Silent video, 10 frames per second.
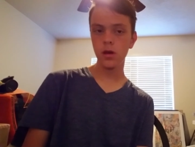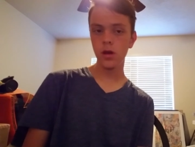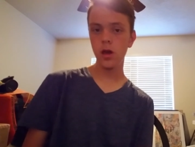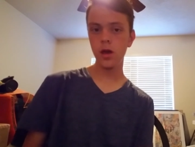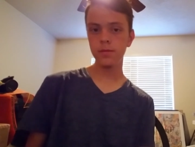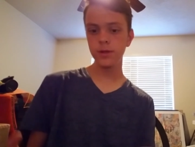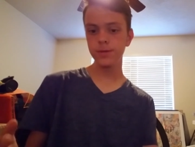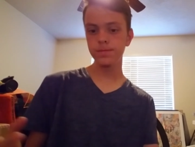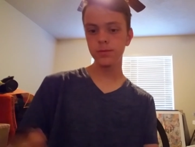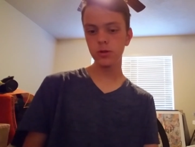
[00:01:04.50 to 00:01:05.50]
and
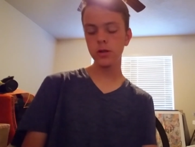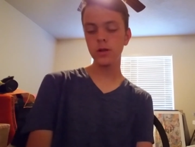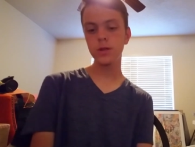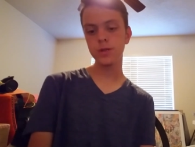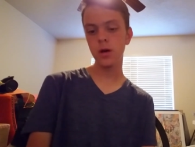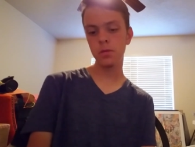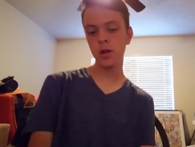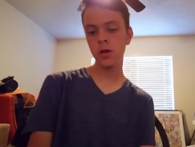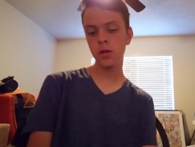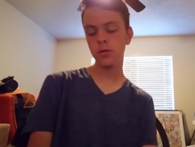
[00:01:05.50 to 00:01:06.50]
just try not to stomp
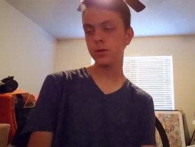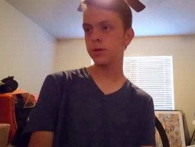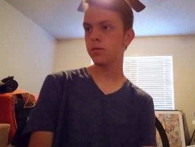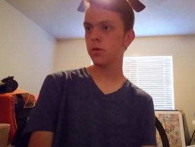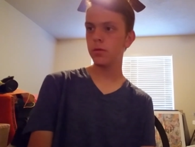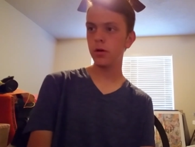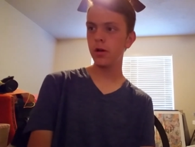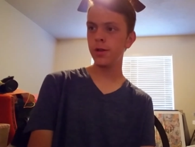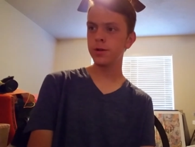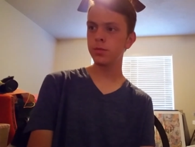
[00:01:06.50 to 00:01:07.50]
any others
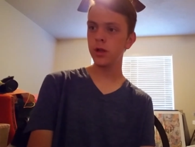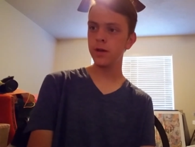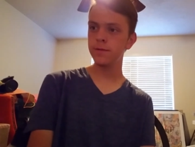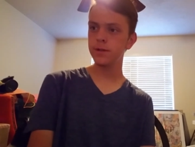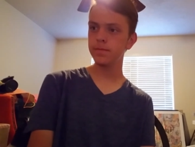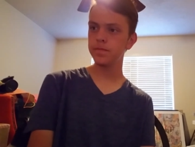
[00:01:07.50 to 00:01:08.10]
other beliefs.